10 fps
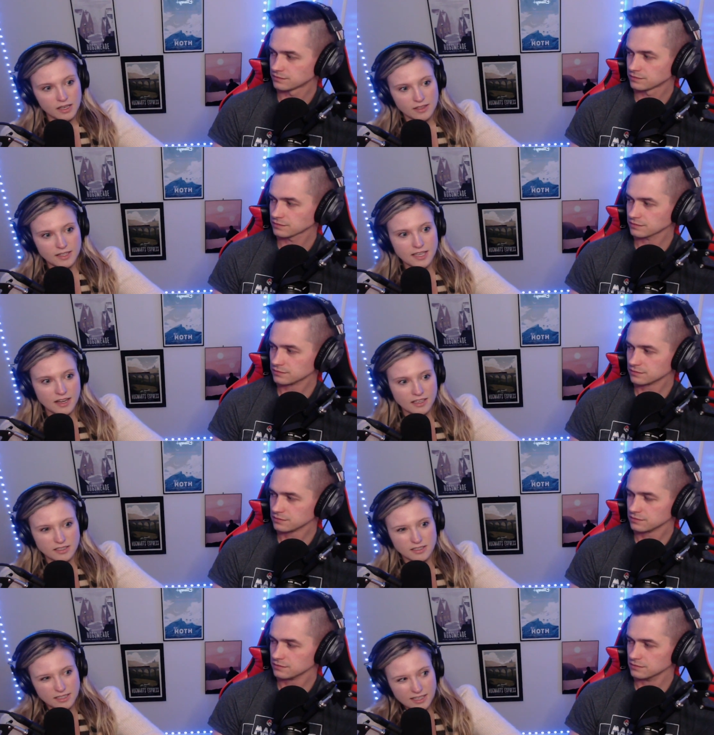Speaker 1: that's kind of
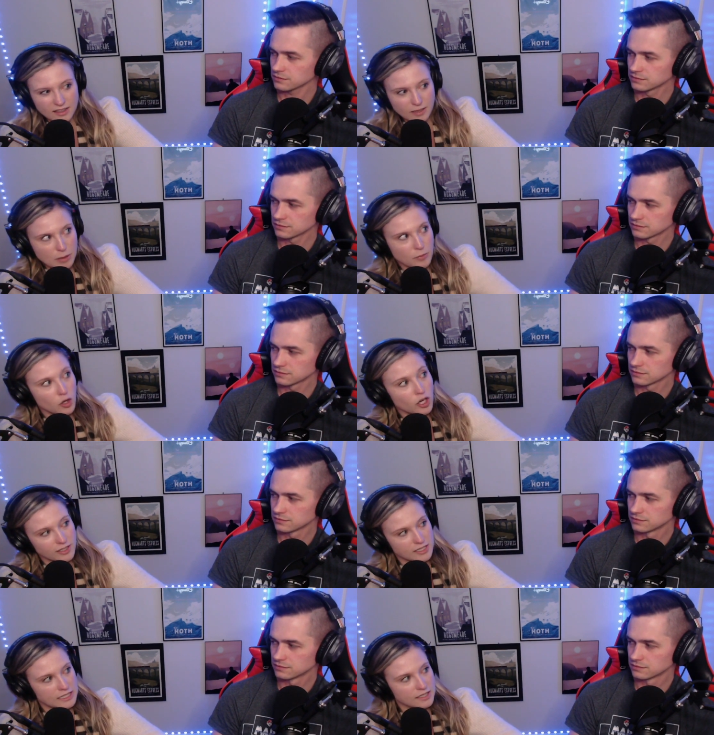to get like people
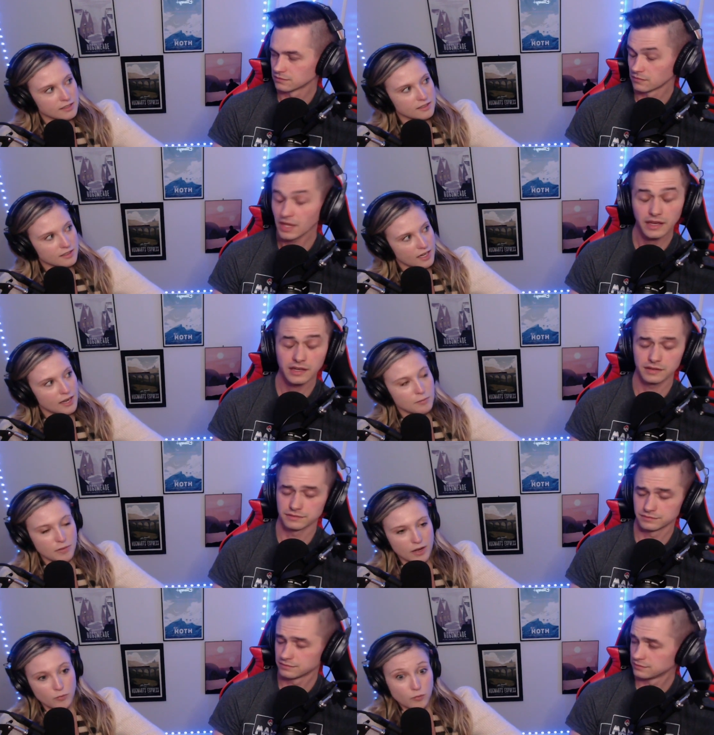hooked in yeah and, yeah.
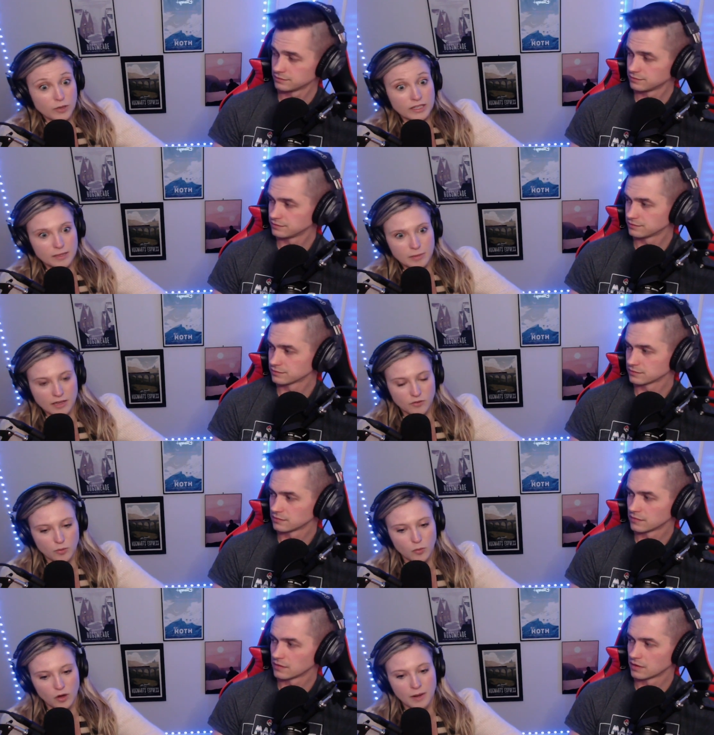and really begging for
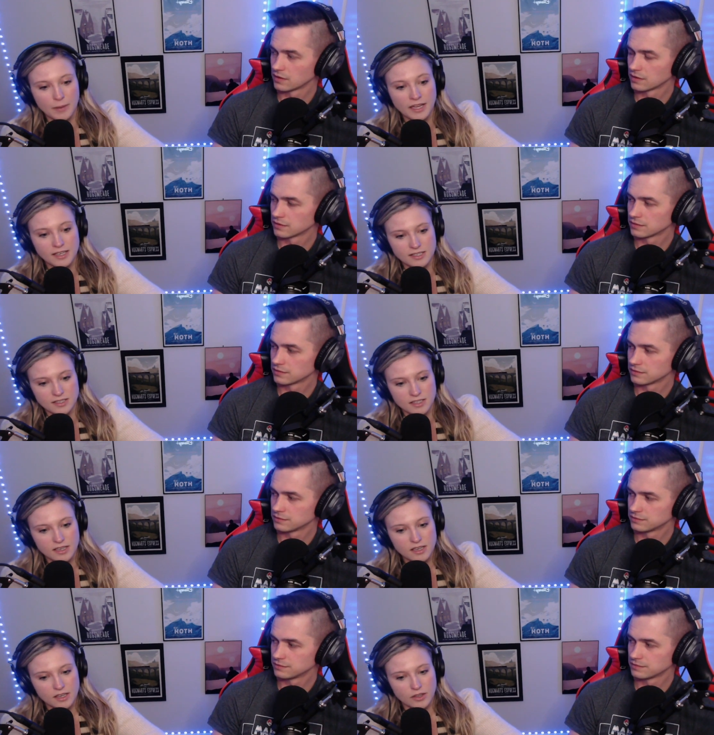more and my guess is
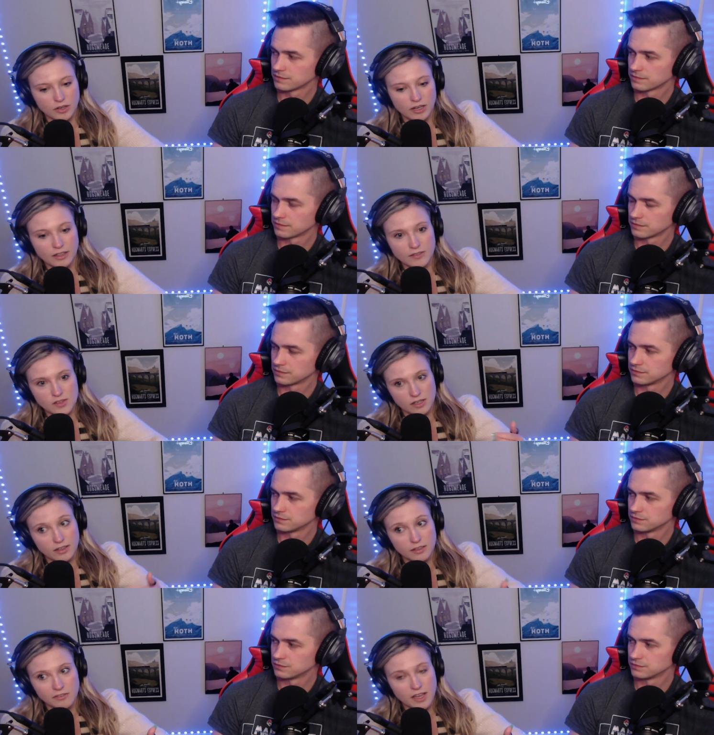they're going to leave us at a
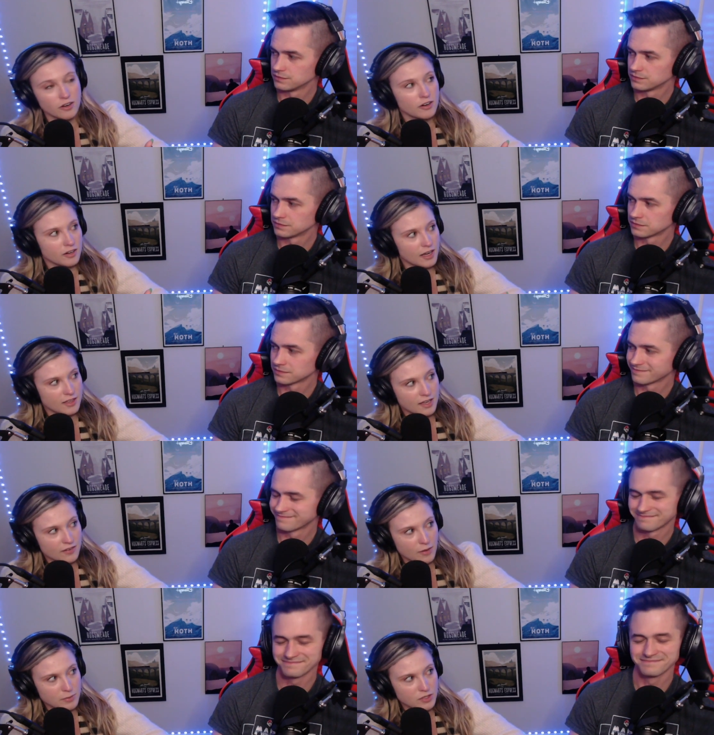cliffhanger at the end
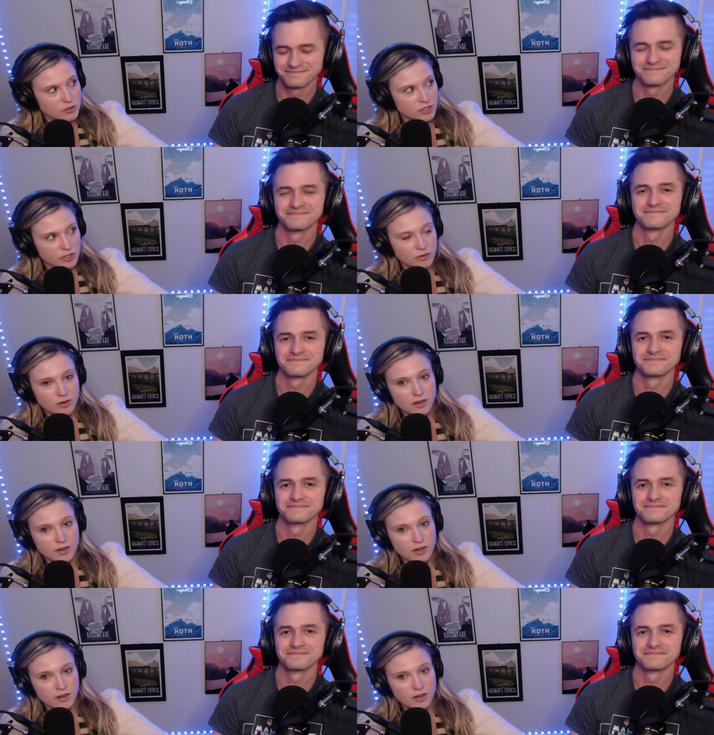of episode two